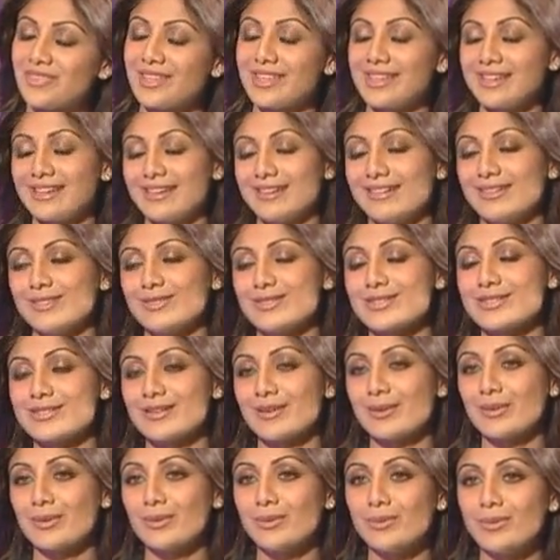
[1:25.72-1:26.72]
Yeah,
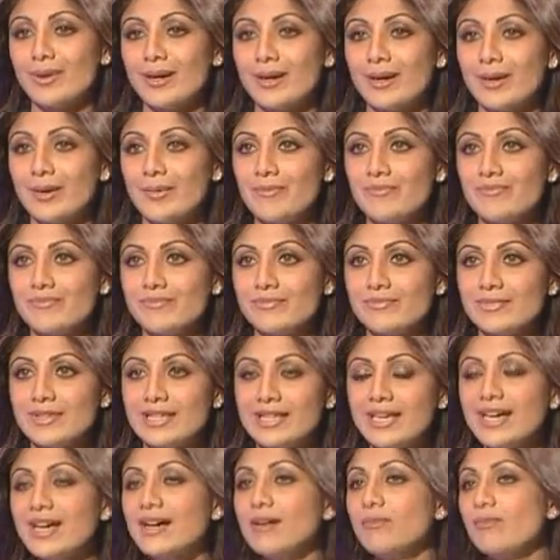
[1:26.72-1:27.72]
so,
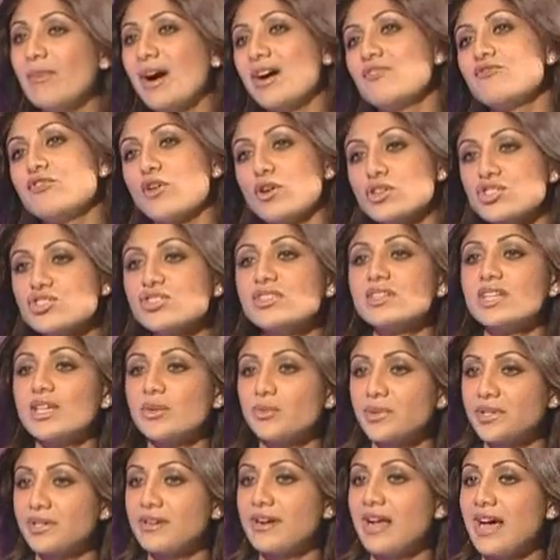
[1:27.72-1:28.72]
yeah, unfortunately
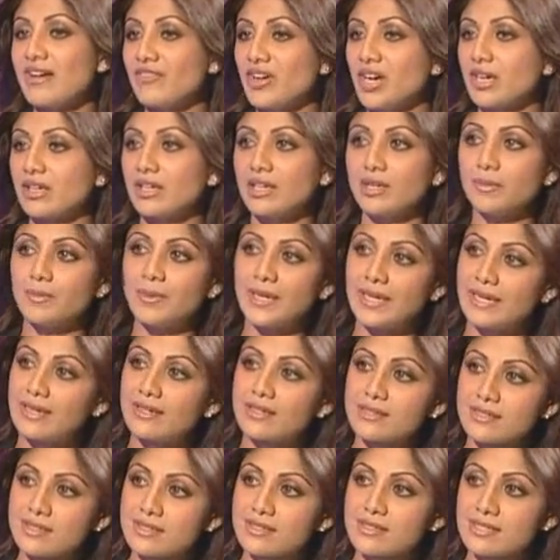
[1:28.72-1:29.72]
we didn't have our key
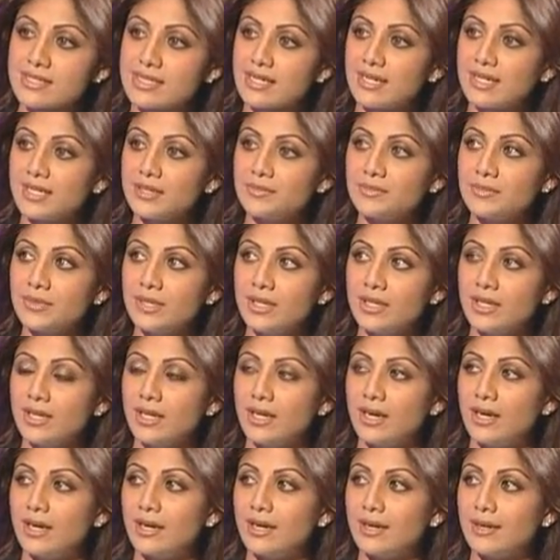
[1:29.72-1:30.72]
players this time.
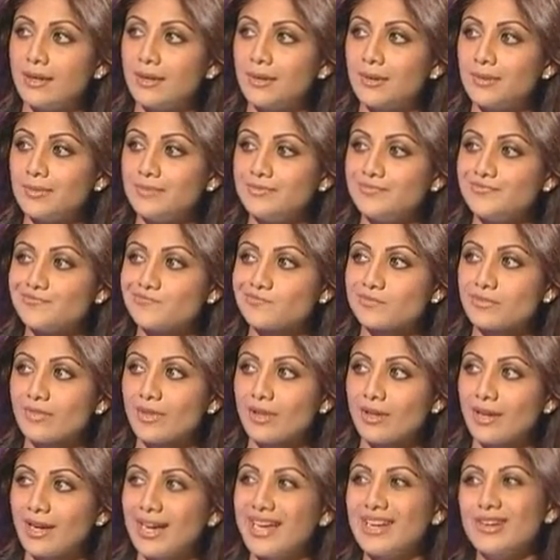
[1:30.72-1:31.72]

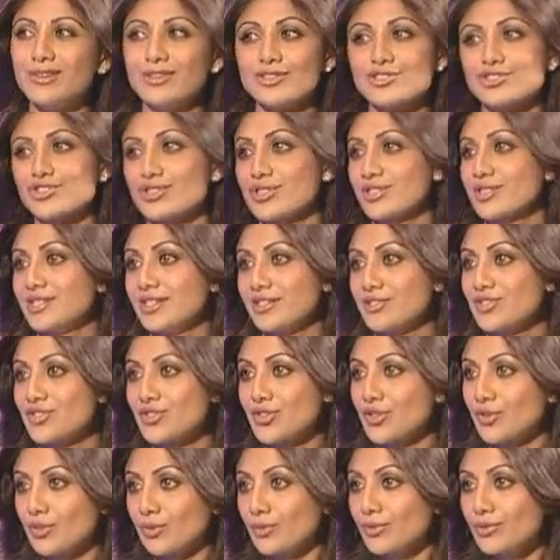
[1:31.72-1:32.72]
I know it's just an
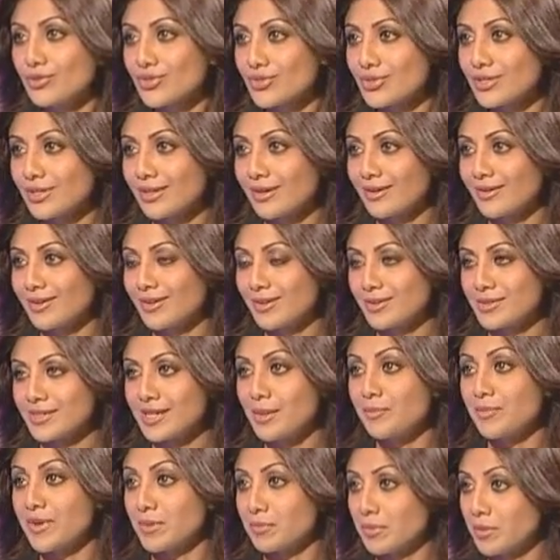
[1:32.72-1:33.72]
excuse,
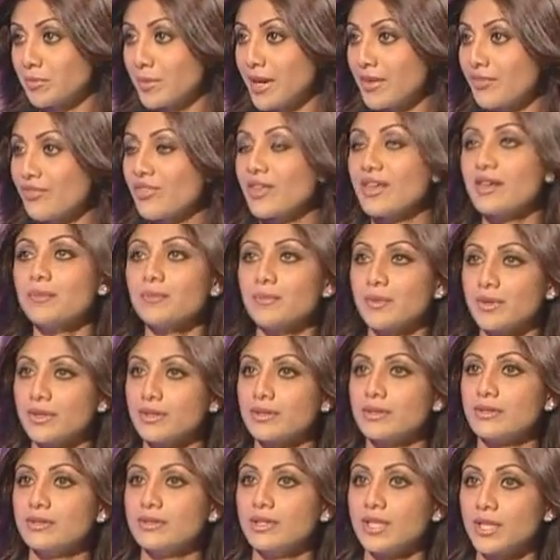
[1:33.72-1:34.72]
some people might think, but
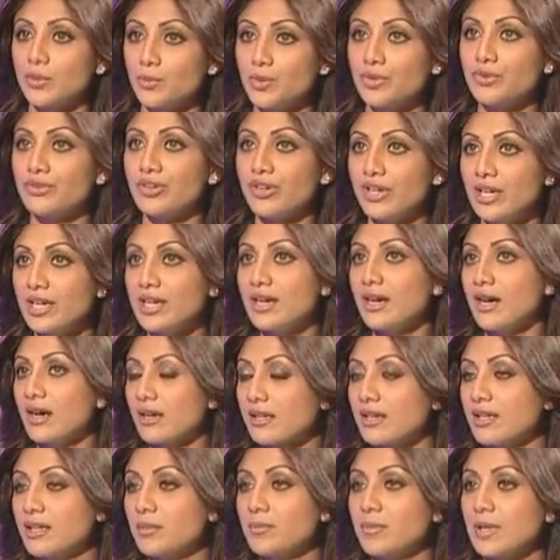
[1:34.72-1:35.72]
they were really our
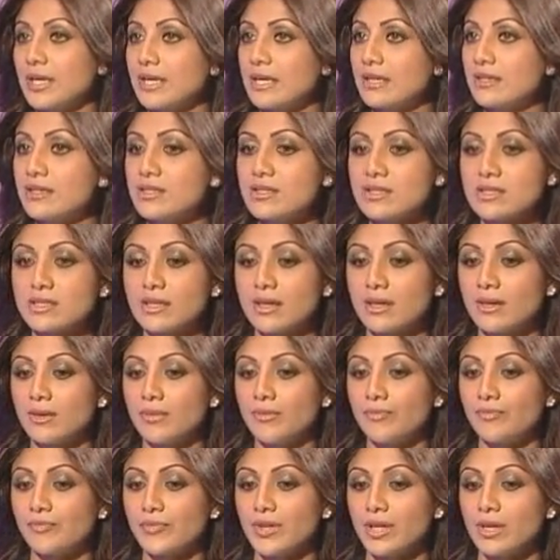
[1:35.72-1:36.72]
key players.
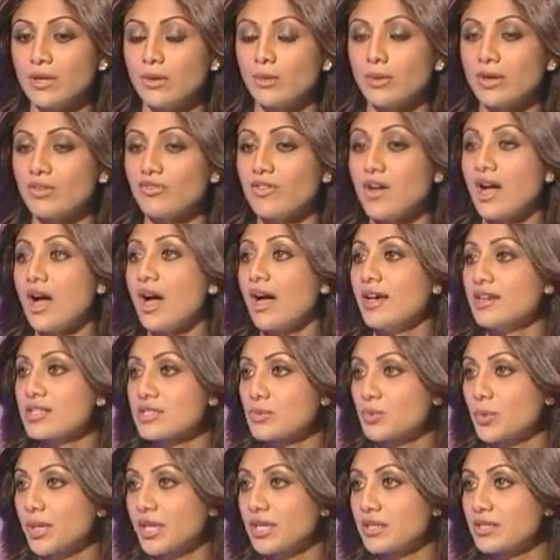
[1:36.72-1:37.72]
One of our
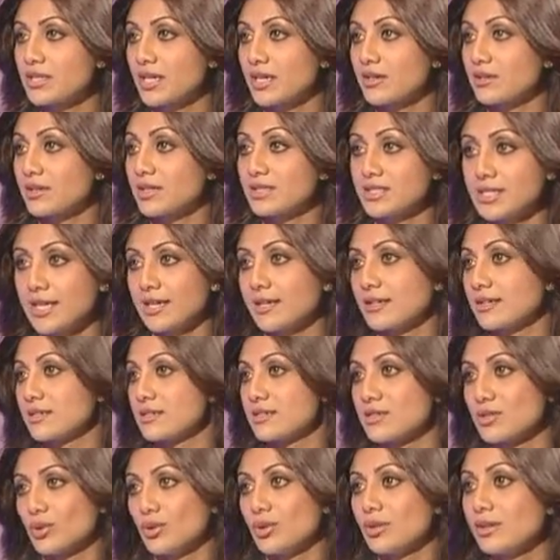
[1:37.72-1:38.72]
highest wicket takers,
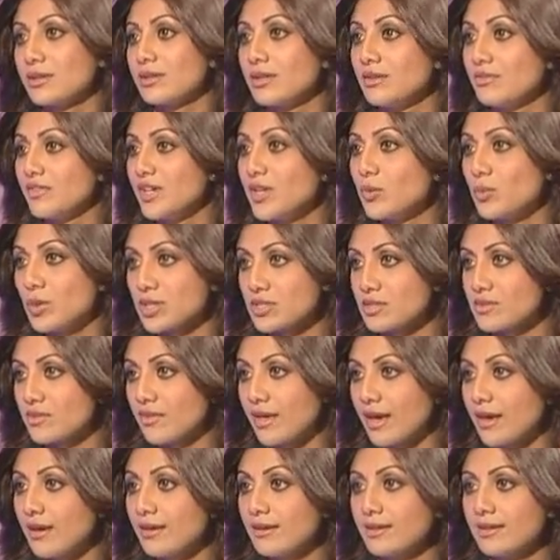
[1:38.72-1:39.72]
Sohail Tanveer, wasn't
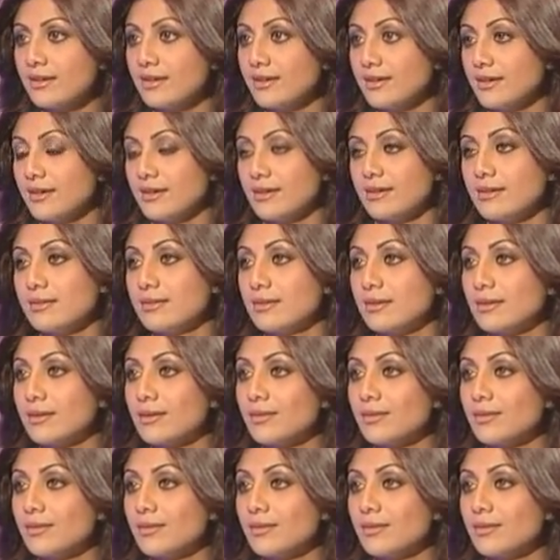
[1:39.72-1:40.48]
there, and